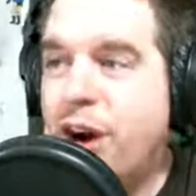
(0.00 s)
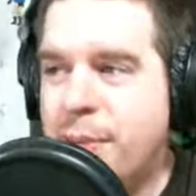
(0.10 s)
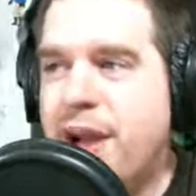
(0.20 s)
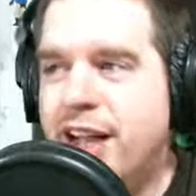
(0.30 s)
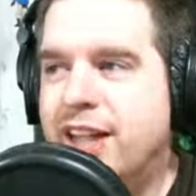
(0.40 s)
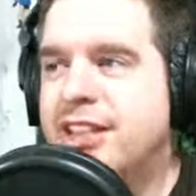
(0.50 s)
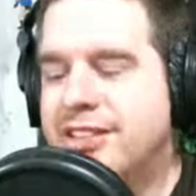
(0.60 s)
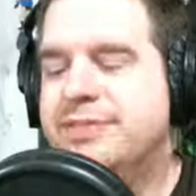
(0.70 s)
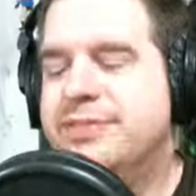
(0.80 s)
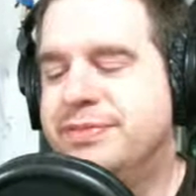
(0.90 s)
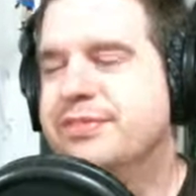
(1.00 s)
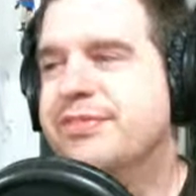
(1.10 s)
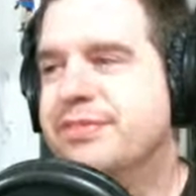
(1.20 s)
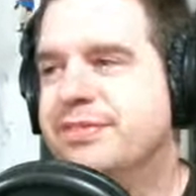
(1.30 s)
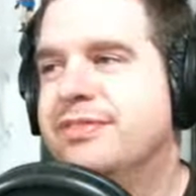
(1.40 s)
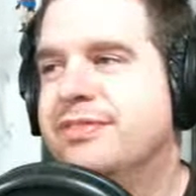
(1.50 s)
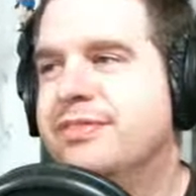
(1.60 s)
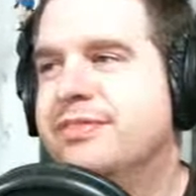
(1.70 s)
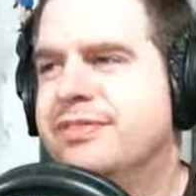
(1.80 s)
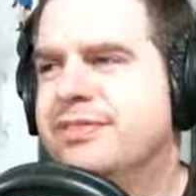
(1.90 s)
So it's like
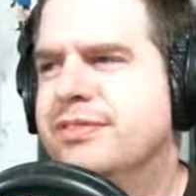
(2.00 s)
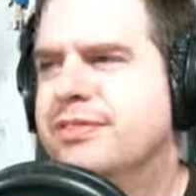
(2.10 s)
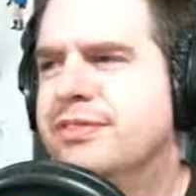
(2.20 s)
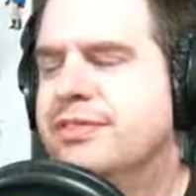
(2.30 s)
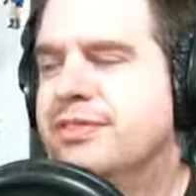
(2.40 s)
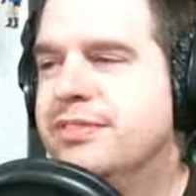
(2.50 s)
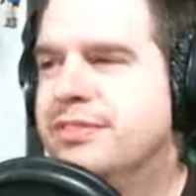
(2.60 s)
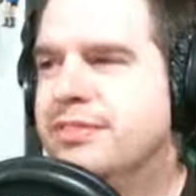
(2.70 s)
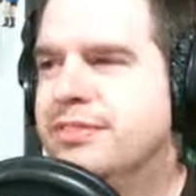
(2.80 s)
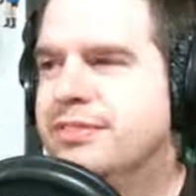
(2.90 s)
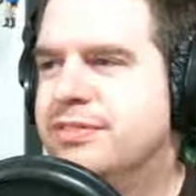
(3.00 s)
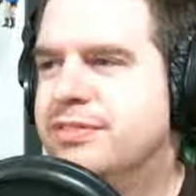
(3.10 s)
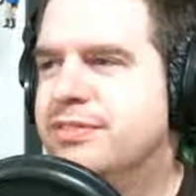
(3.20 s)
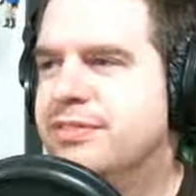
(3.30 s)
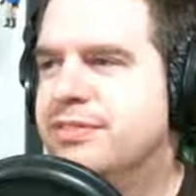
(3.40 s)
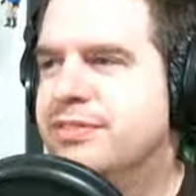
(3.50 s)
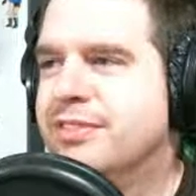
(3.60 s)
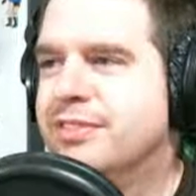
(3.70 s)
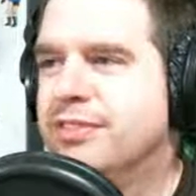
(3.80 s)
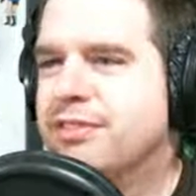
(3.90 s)
I'm not actually that far into
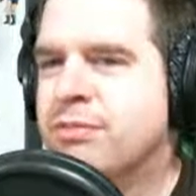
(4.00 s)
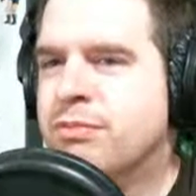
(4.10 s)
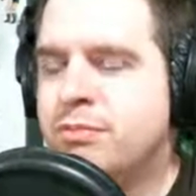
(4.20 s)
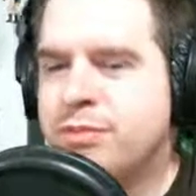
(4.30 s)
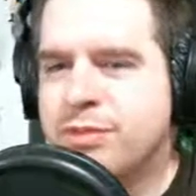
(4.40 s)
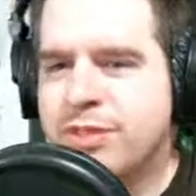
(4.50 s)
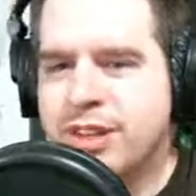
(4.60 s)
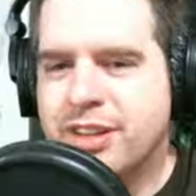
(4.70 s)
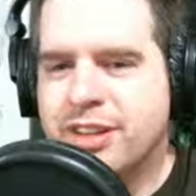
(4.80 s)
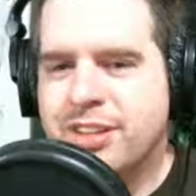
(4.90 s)
the main story.